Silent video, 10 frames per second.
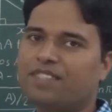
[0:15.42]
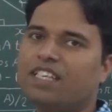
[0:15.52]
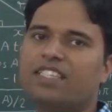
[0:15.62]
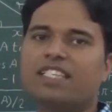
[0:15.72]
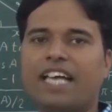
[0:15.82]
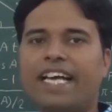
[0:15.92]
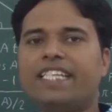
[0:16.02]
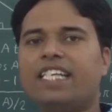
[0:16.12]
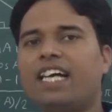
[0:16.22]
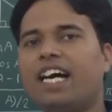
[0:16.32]
The sine
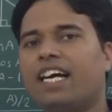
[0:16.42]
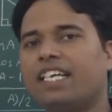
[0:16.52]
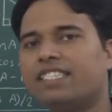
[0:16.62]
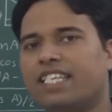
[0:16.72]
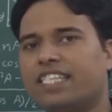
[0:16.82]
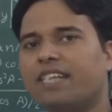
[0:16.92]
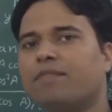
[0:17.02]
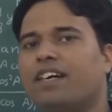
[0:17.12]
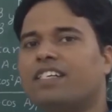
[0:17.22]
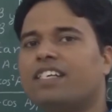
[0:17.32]
theta is nothing
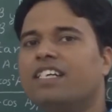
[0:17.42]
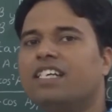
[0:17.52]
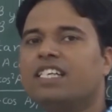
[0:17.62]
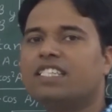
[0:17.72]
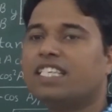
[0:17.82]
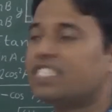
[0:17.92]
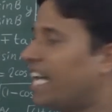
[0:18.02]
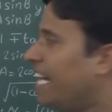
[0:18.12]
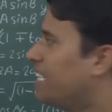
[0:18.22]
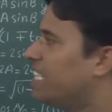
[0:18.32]
but the
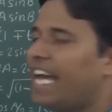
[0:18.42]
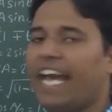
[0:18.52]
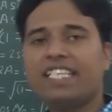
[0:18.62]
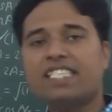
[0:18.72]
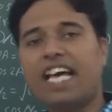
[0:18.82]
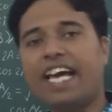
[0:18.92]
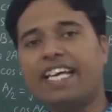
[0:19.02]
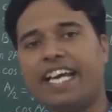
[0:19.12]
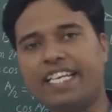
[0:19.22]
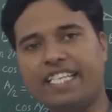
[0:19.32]
sine,
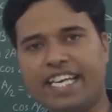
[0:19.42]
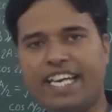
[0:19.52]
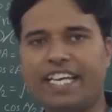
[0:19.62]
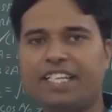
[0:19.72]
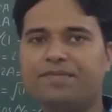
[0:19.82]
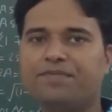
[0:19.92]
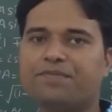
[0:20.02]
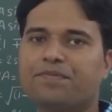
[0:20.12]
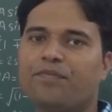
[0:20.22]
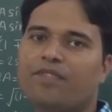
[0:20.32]
S-I-N-E.
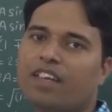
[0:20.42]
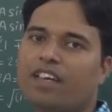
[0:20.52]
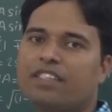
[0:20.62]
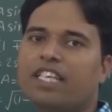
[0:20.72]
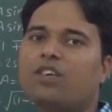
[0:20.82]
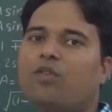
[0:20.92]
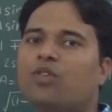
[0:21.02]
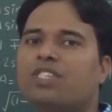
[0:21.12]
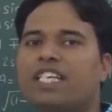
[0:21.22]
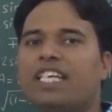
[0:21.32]
The
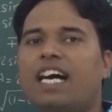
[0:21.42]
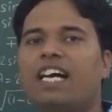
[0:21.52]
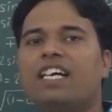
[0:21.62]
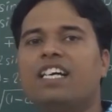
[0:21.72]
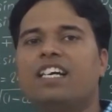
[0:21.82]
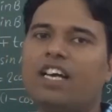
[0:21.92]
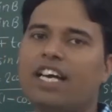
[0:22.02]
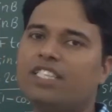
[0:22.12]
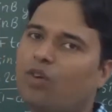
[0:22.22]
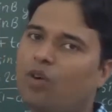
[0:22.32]
cos theta
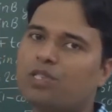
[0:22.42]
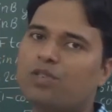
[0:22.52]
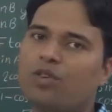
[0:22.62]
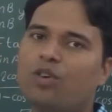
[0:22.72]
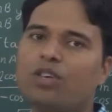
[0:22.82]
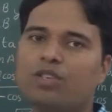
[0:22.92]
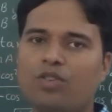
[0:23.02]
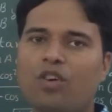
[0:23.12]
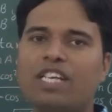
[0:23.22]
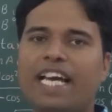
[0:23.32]
is also
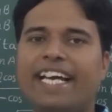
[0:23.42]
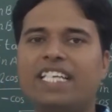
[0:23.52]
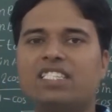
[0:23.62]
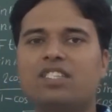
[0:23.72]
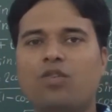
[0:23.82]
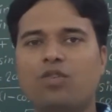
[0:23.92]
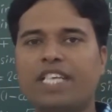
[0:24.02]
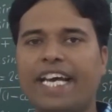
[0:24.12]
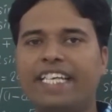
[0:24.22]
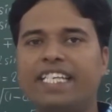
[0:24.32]
known as
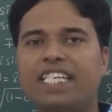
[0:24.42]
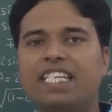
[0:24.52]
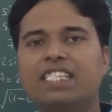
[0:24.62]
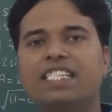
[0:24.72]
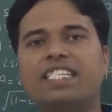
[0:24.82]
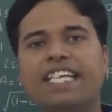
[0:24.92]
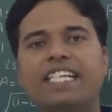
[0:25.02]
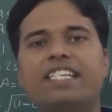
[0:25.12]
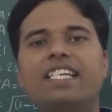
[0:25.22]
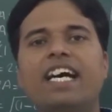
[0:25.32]
cosine. The
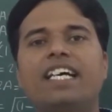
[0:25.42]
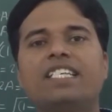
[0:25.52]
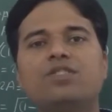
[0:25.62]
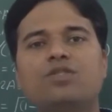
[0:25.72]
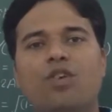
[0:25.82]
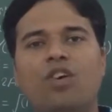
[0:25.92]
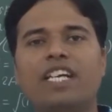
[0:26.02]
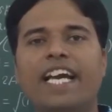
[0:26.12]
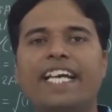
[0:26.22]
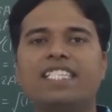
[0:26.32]
tan theta is known
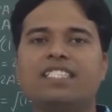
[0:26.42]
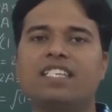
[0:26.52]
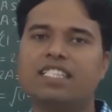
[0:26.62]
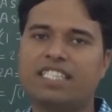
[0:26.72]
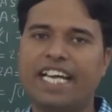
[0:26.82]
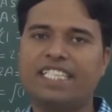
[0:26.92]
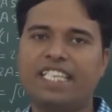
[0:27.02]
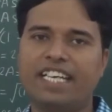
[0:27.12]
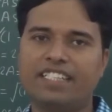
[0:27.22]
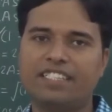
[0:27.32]
as
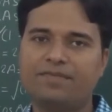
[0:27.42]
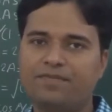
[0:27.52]
tangent.